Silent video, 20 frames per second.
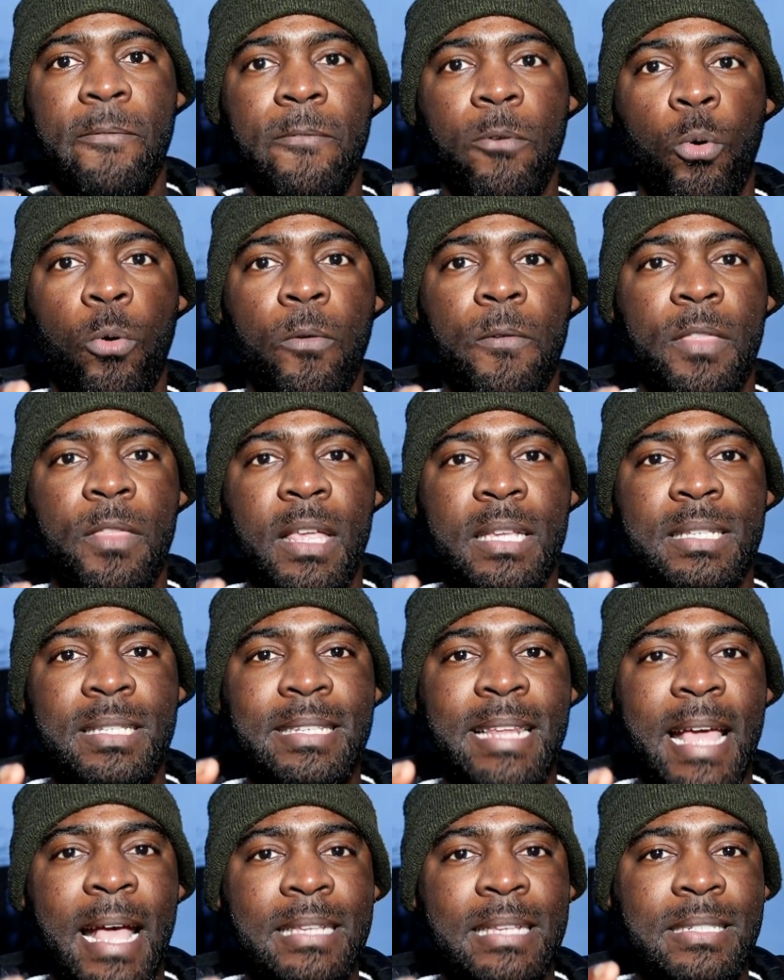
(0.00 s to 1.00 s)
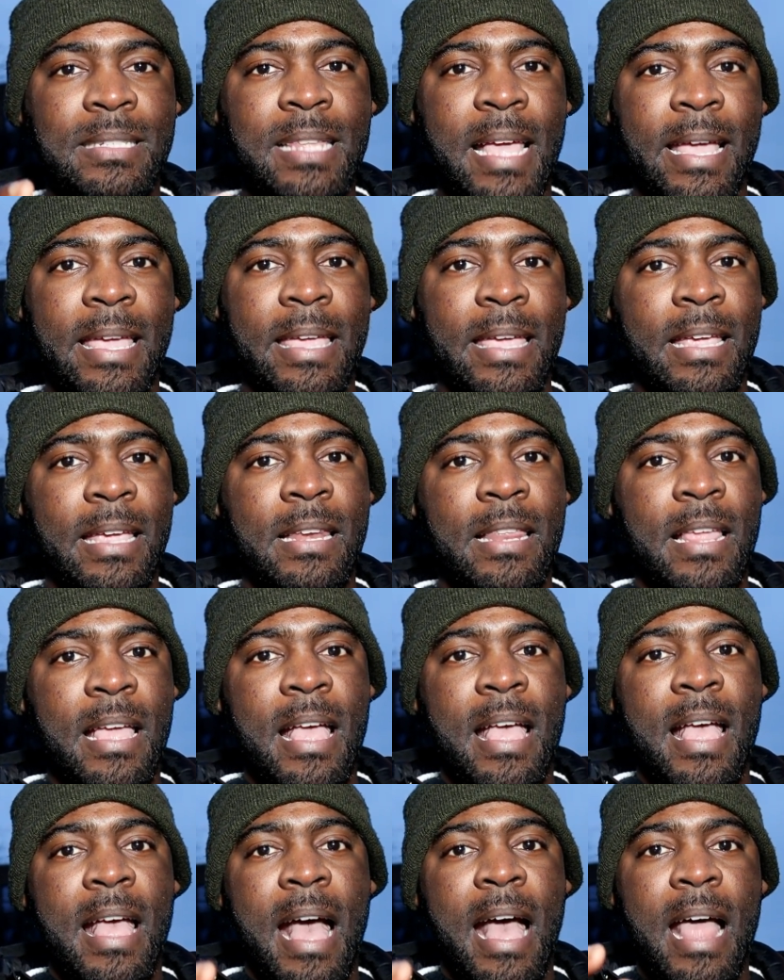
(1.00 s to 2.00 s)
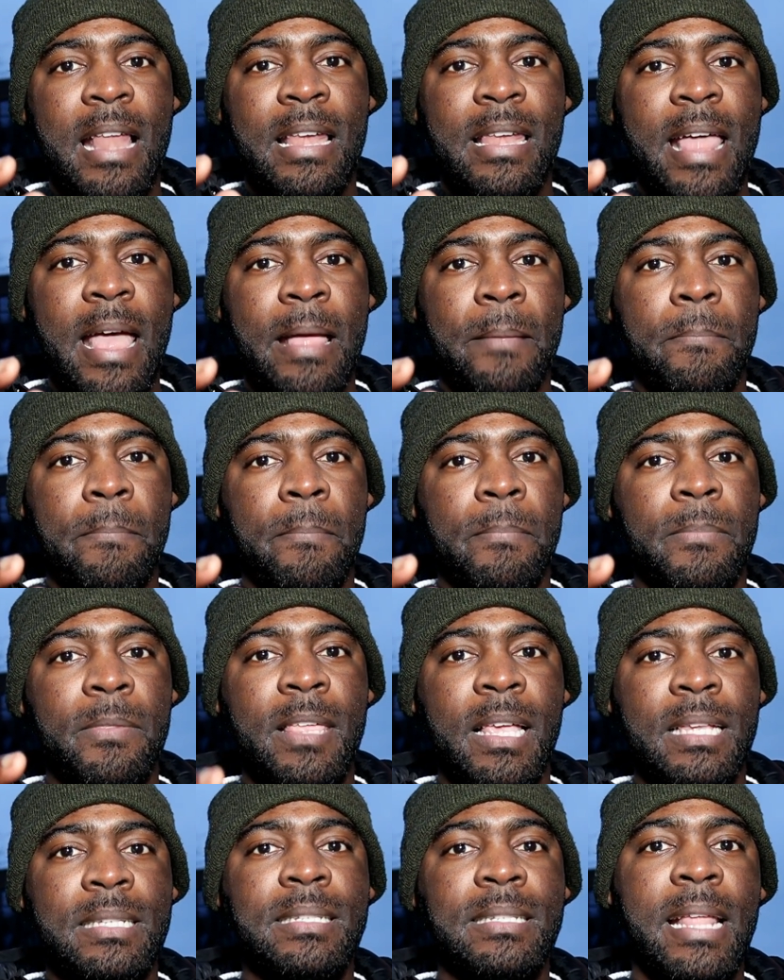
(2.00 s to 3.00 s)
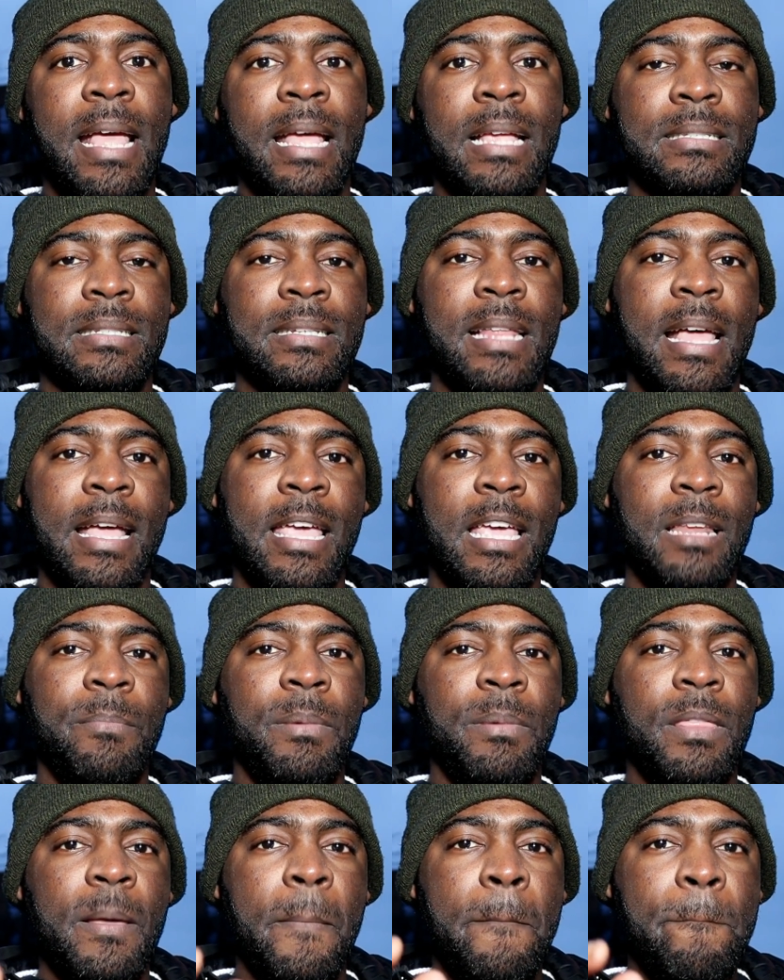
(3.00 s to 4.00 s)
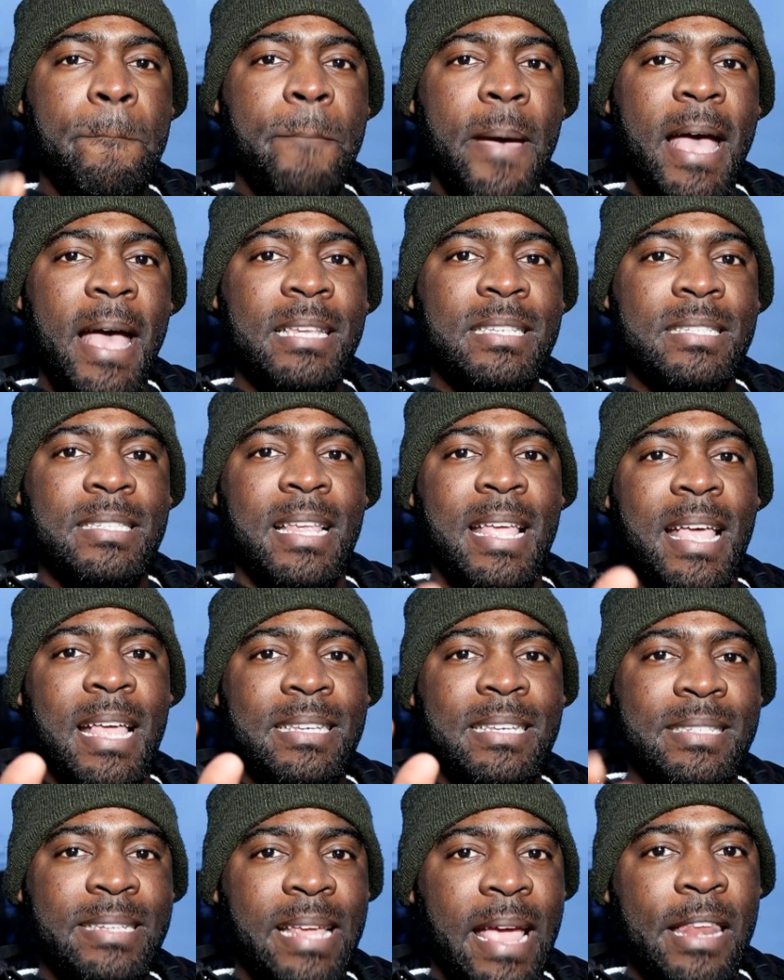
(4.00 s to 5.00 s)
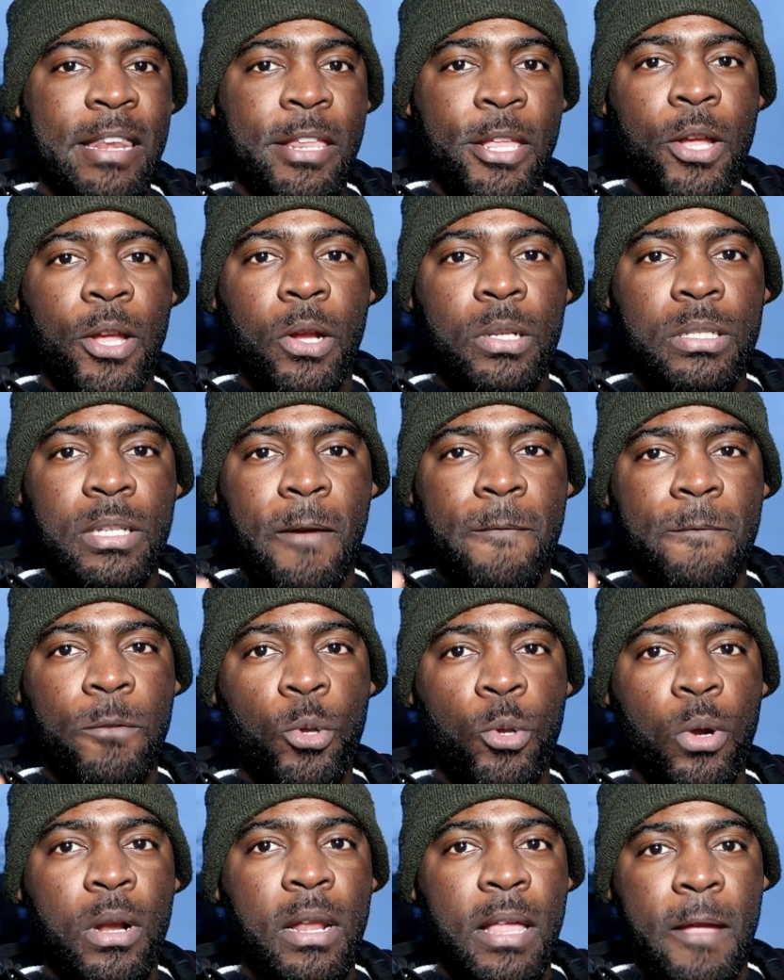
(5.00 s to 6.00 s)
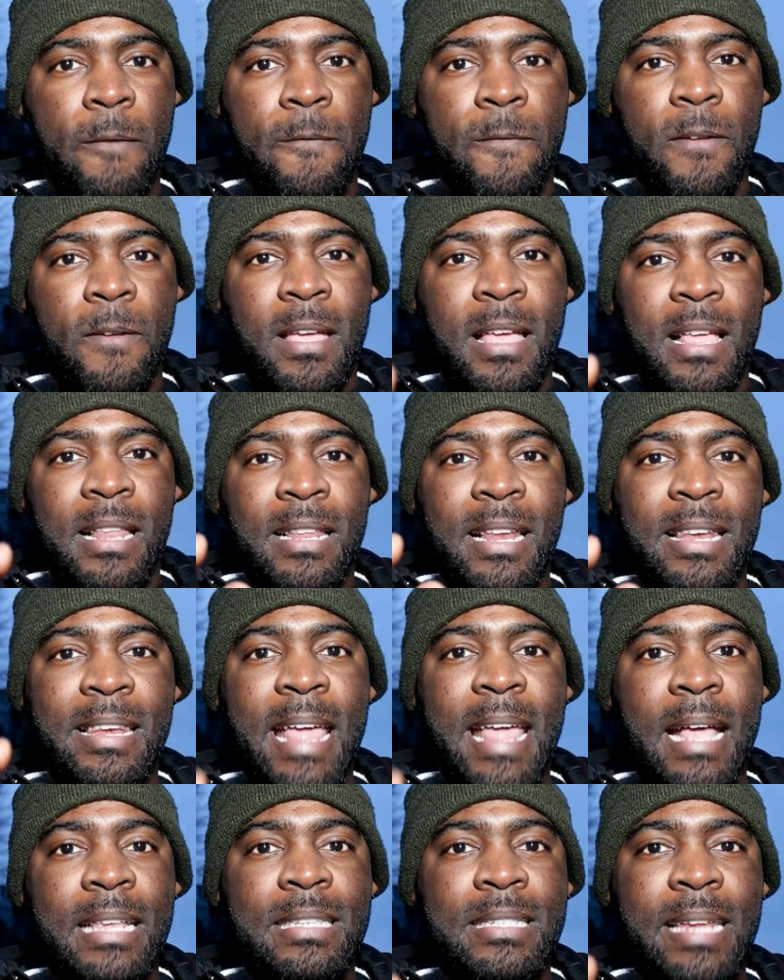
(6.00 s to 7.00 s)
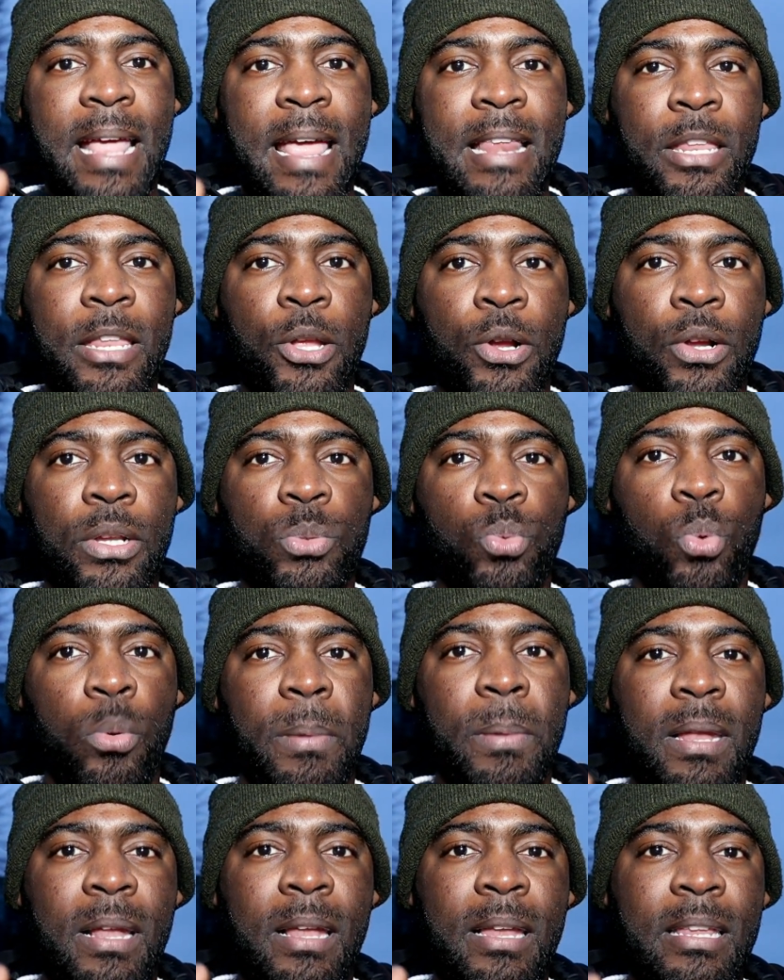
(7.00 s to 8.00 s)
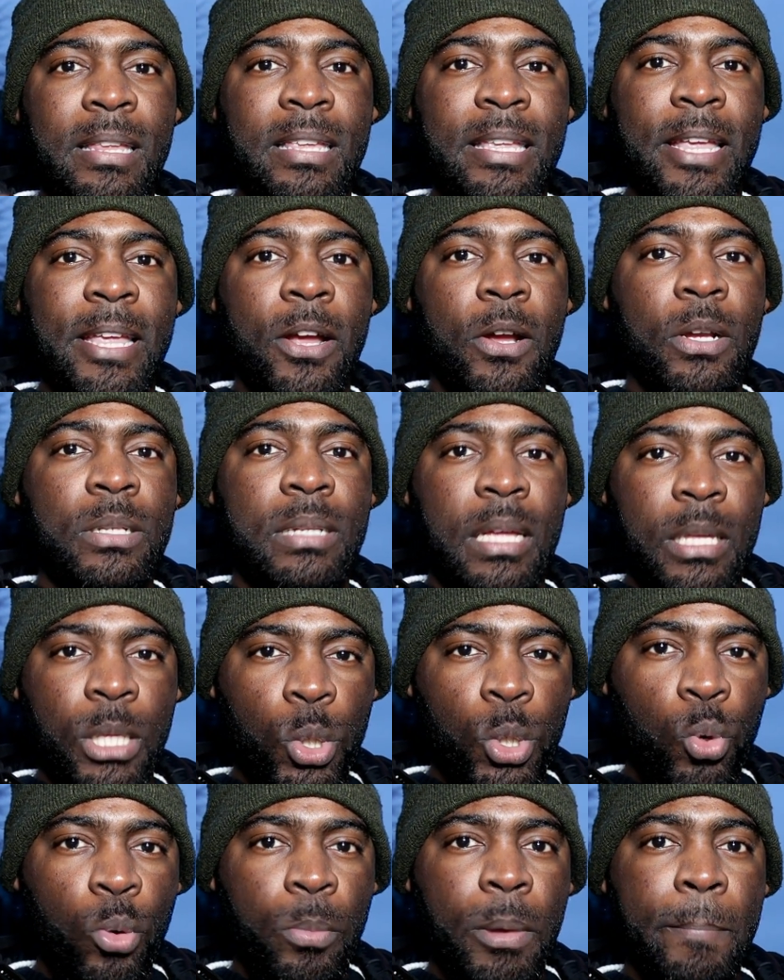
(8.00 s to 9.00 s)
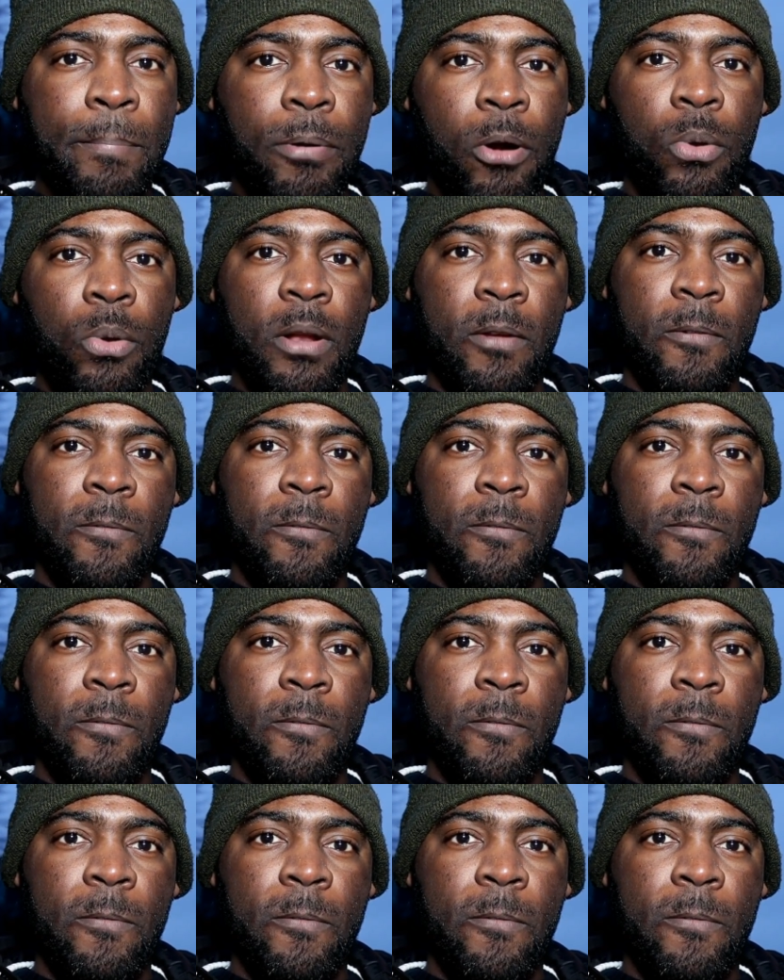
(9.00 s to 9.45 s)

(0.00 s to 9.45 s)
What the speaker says: over this next decade and let this next decade be the best 10 years of your life. Next 10 years will be the years that you will be proud